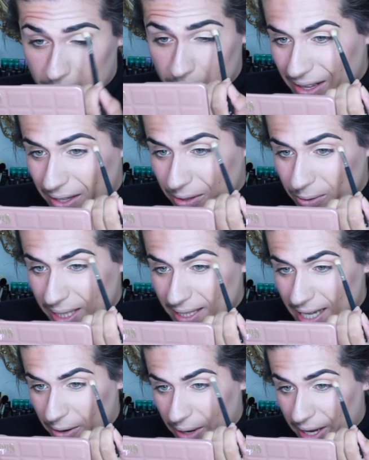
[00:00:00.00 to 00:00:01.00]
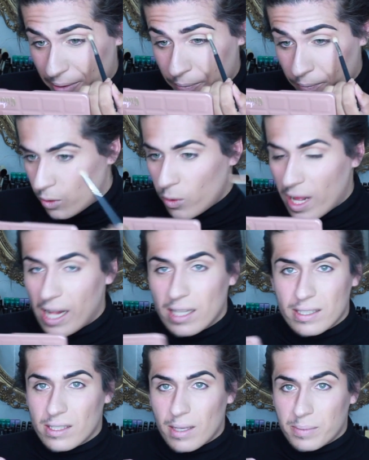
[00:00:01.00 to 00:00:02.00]
in the crease area. Who
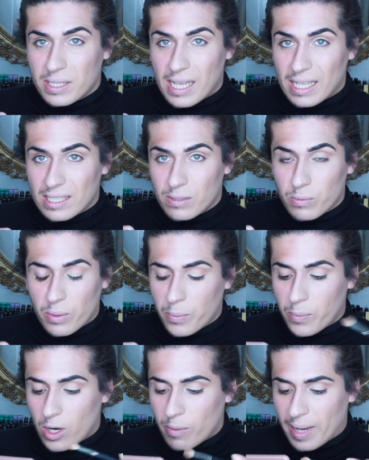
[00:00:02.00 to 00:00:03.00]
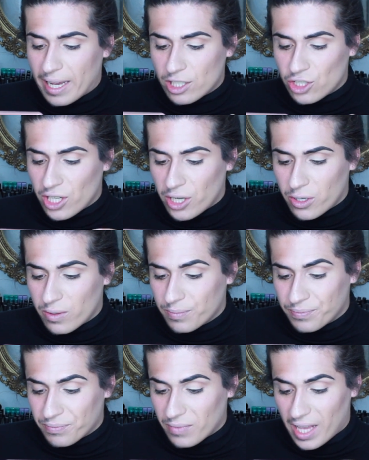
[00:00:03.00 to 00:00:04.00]
else is obsessed with warm eyeshadow?
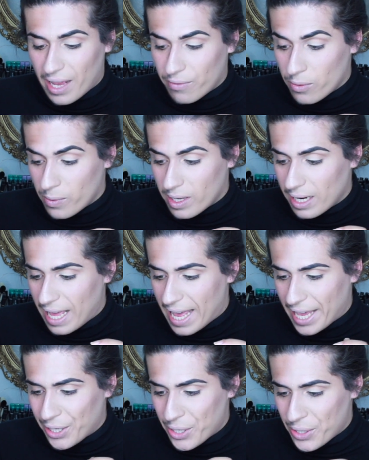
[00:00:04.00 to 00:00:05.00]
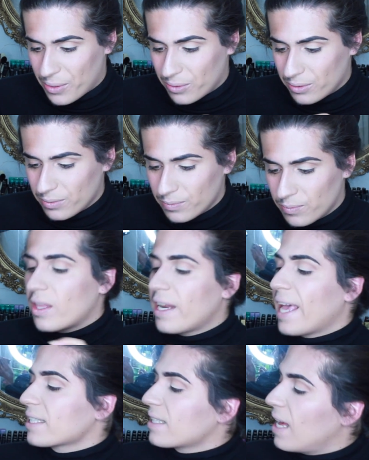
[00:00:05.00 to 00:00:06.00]
Everyone, I know. The
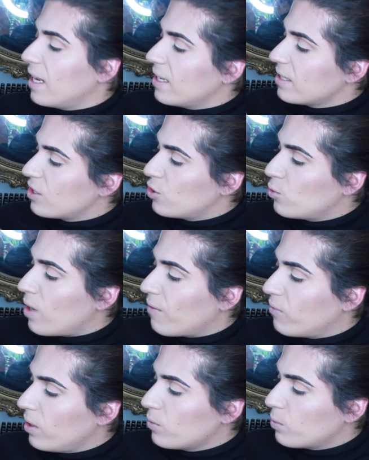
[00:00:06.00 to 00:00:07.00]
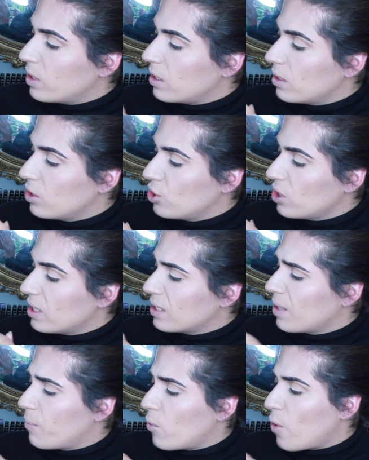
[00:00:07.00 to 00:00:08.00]
next color is Truffle, which is
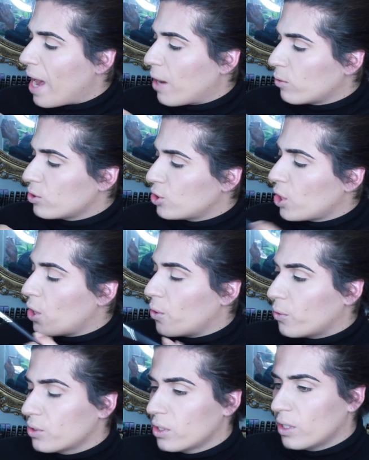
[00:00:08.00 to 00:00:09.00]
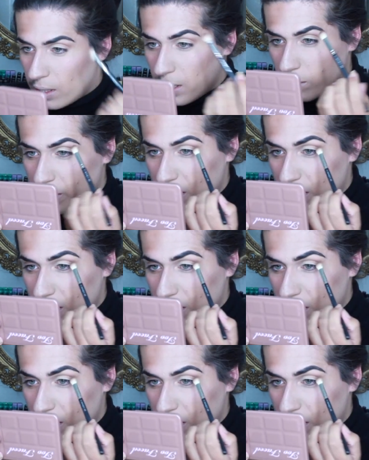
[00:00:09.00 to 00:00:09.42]
a brown tone, a little